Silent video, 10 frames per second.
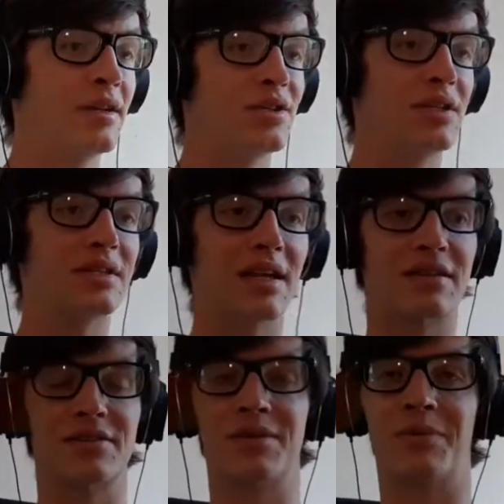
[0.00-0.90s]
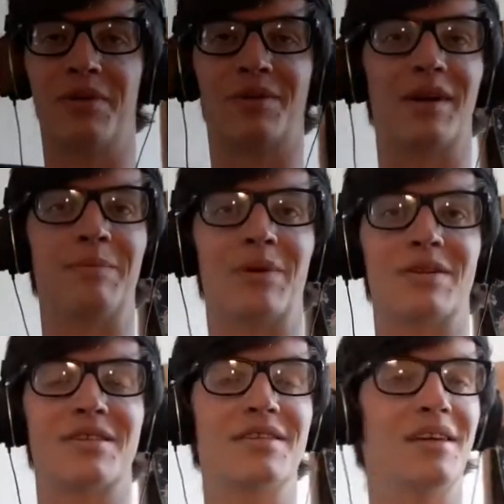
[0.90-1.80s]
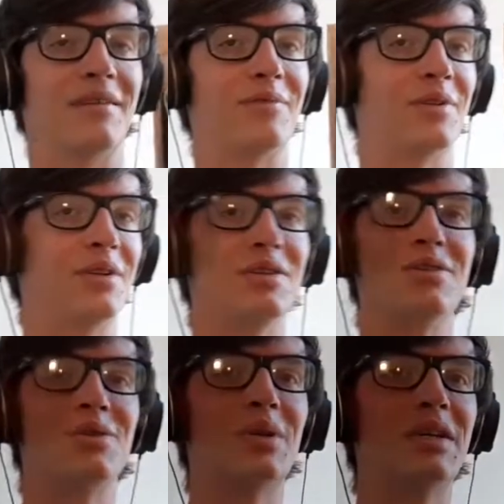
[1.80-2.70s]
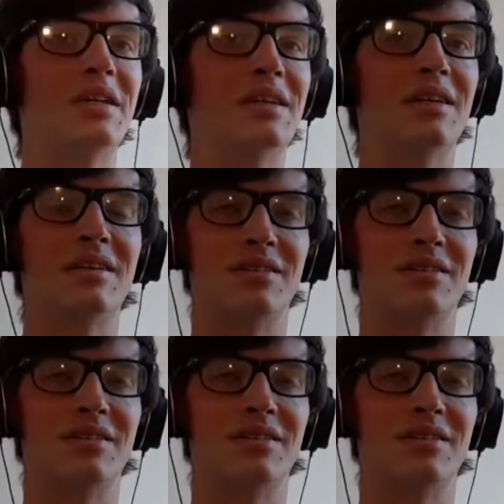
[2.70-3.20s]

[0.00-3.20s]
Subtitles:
She's actually a really great person. I've really enjoyed